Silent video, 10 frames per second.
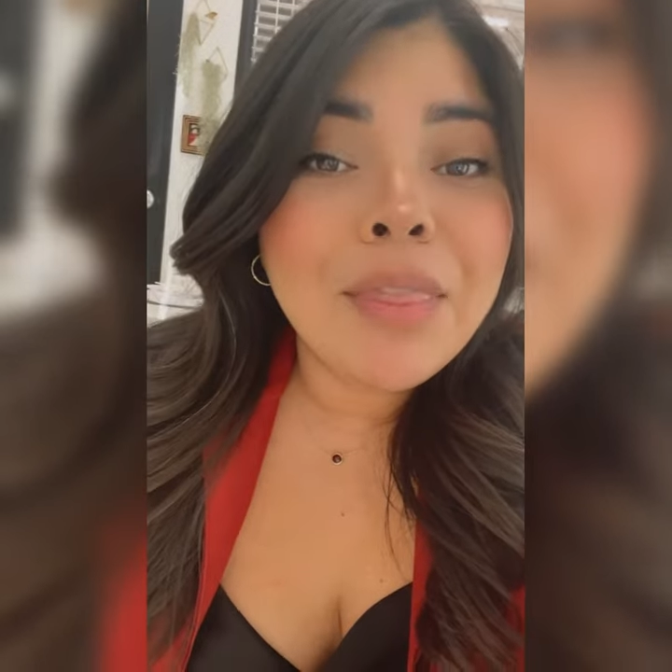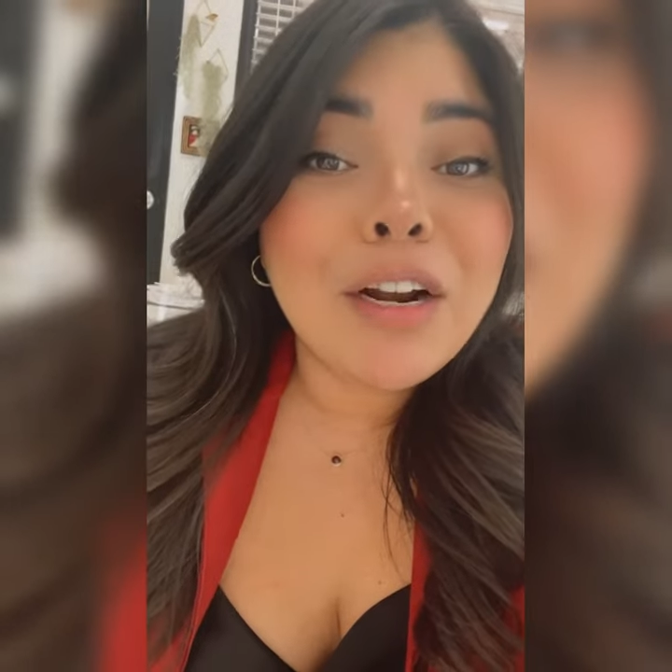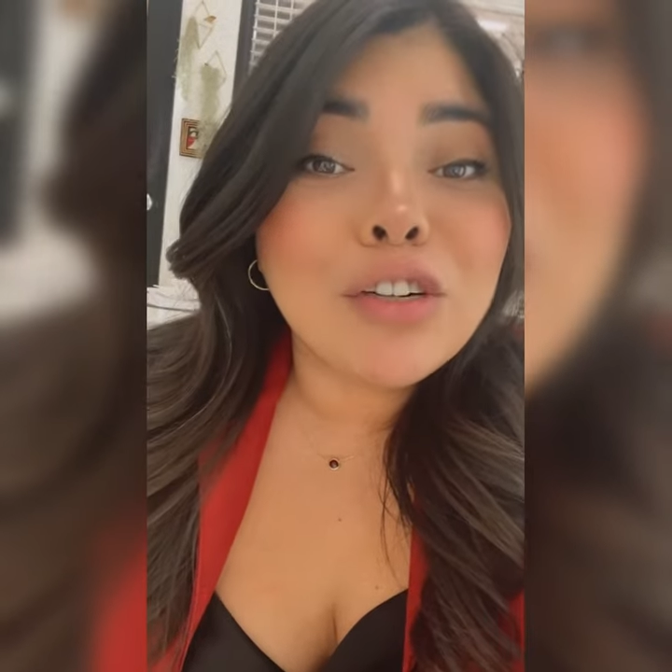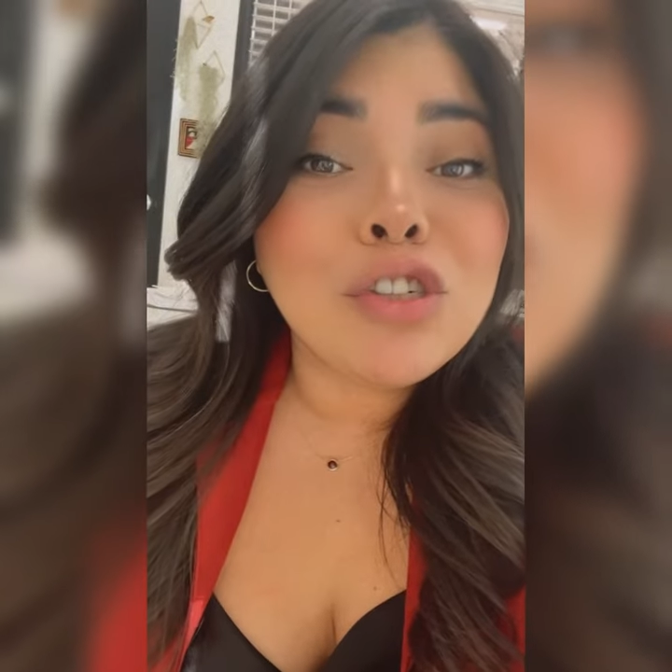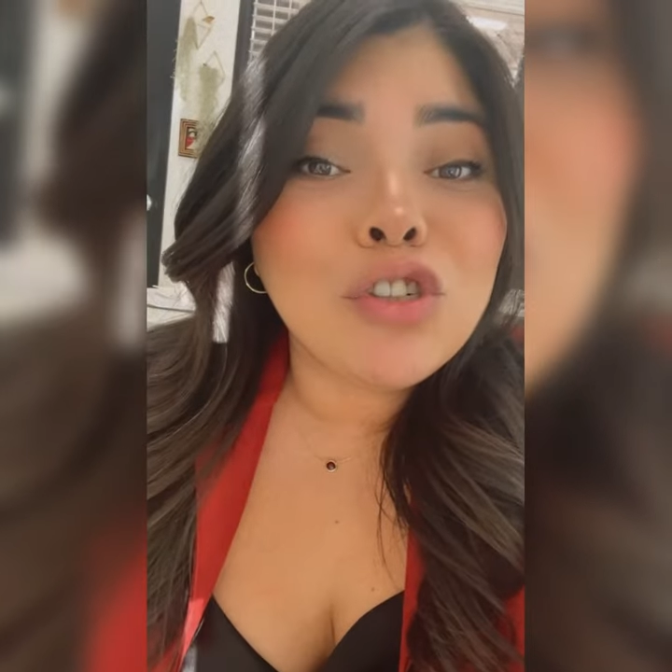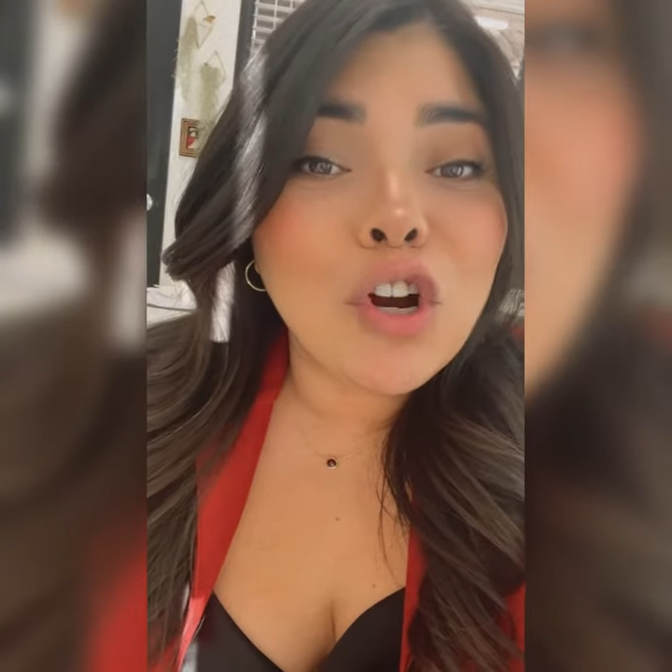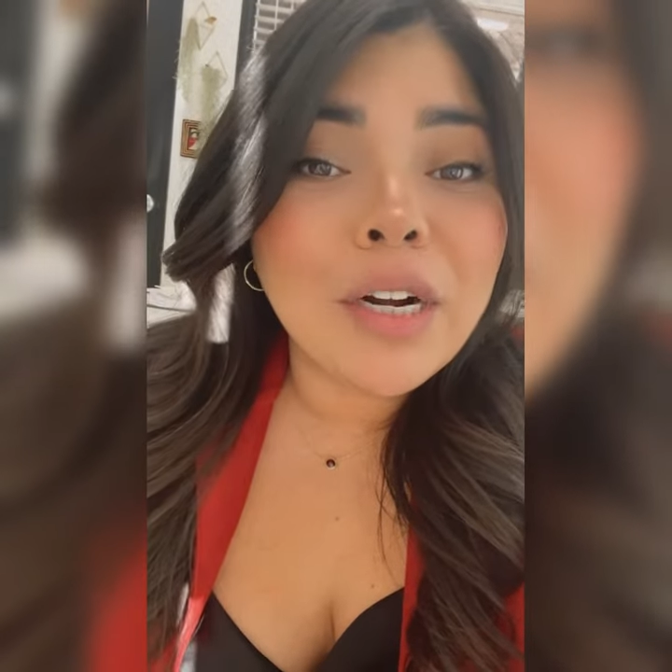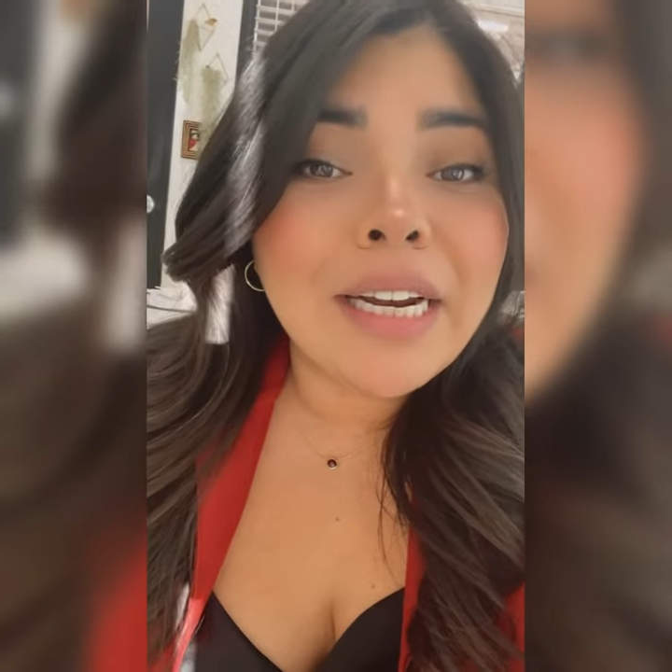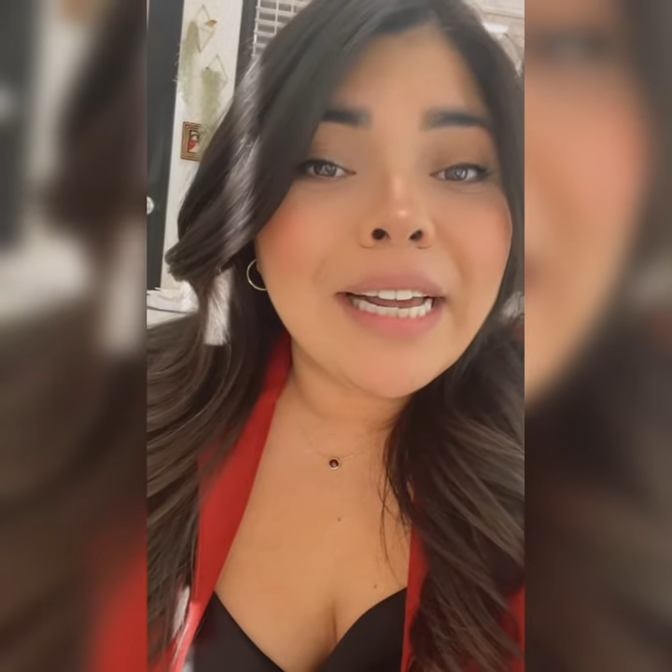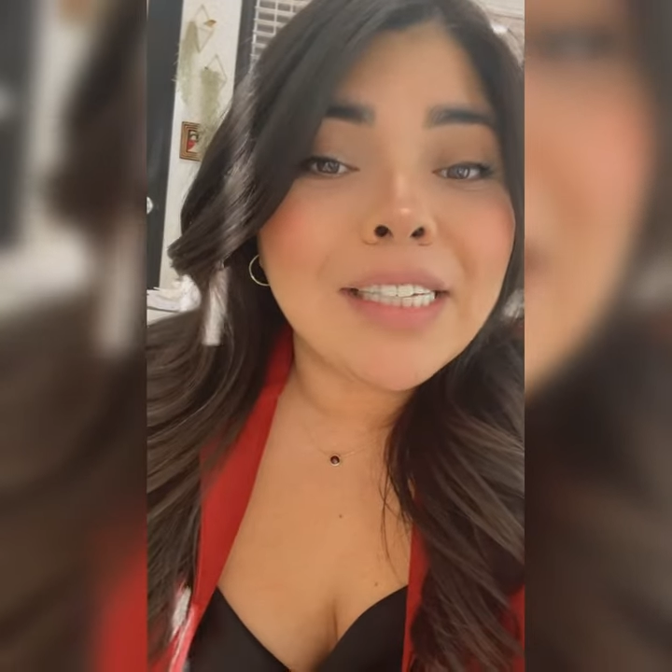that are
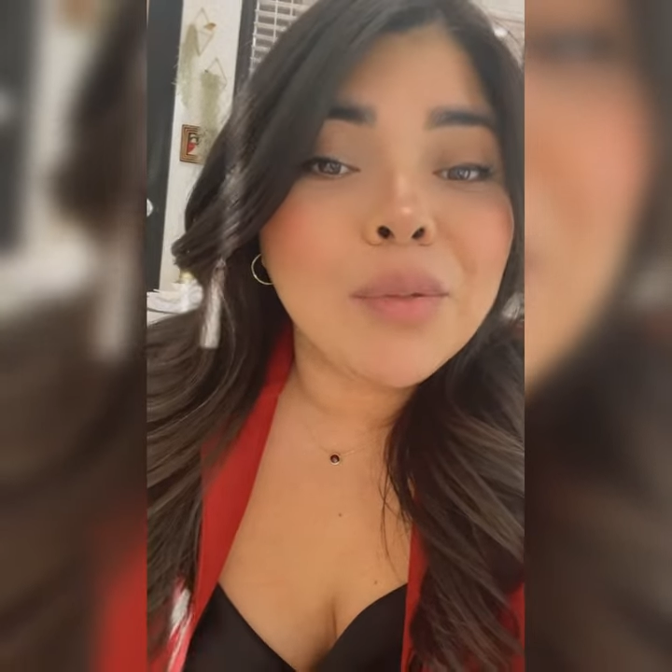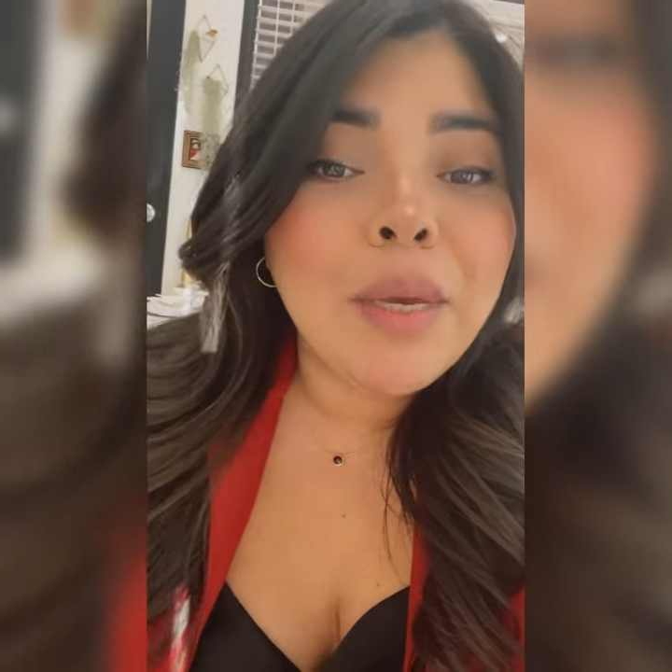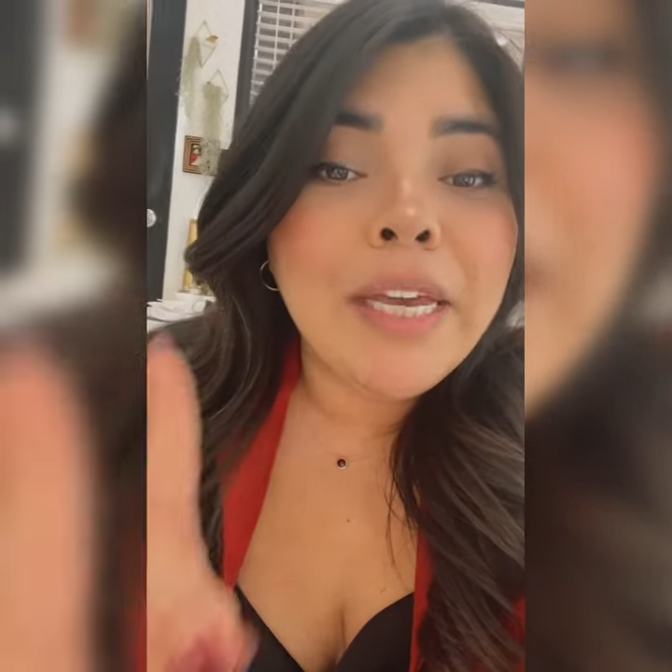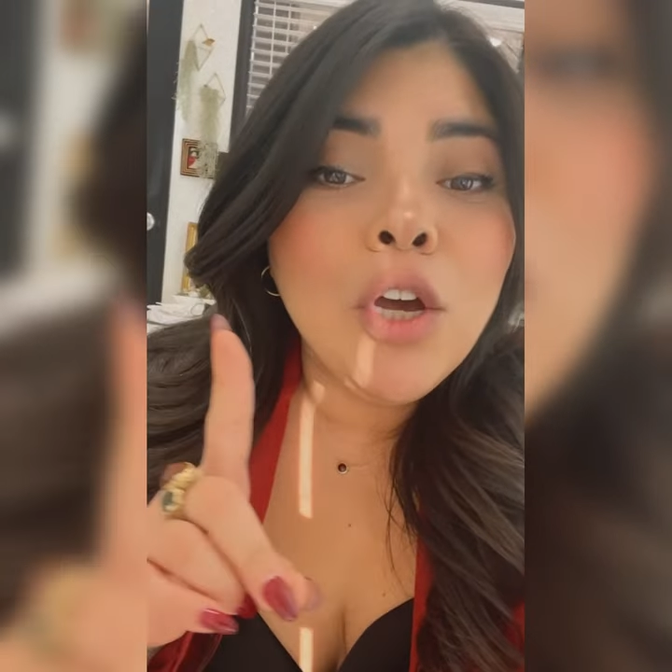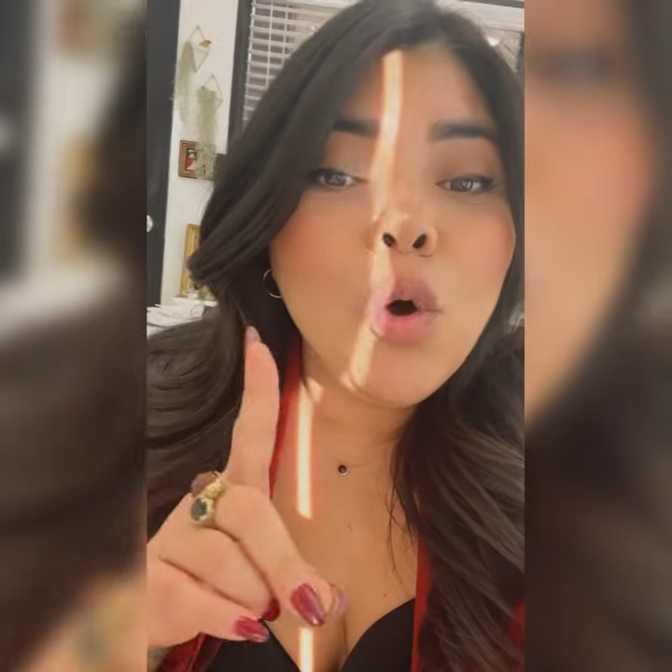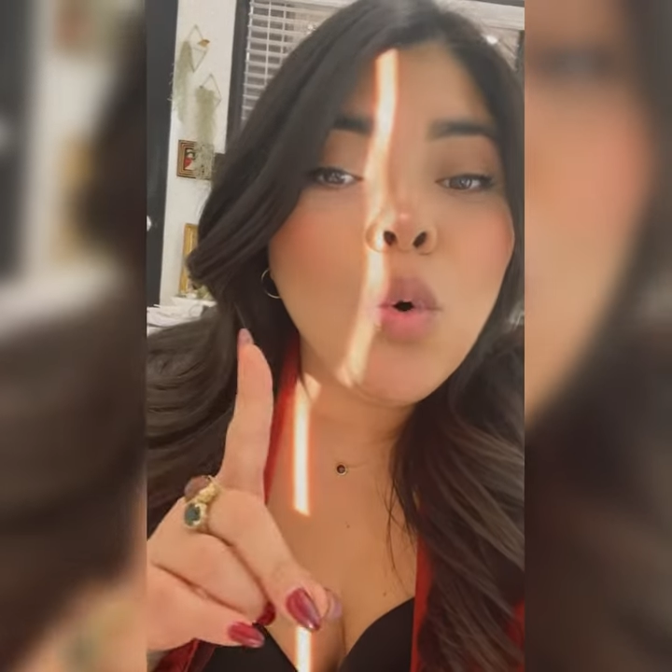starting next week.